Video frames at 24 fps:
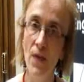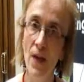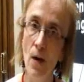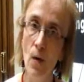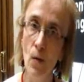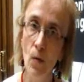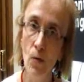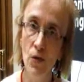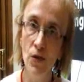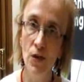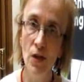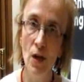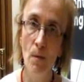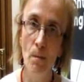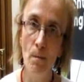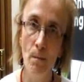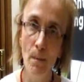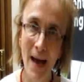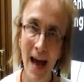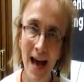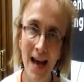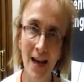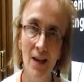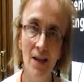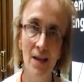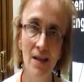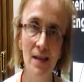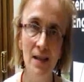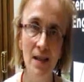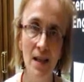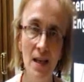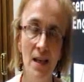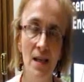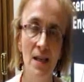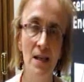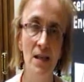they're also,
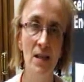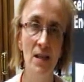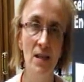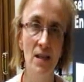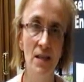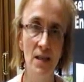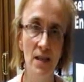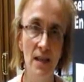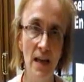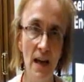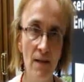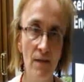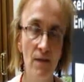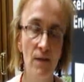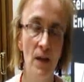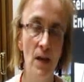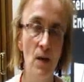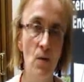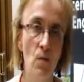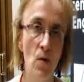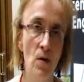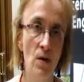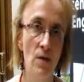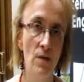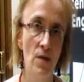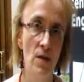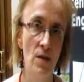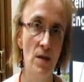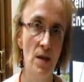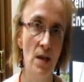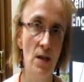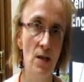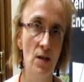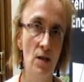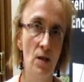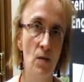Bacchus is definitely one of the
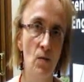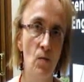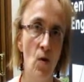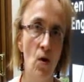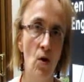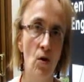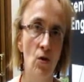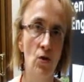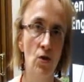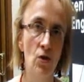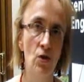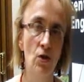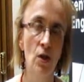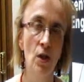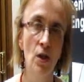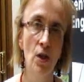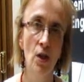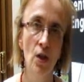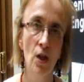things to watch.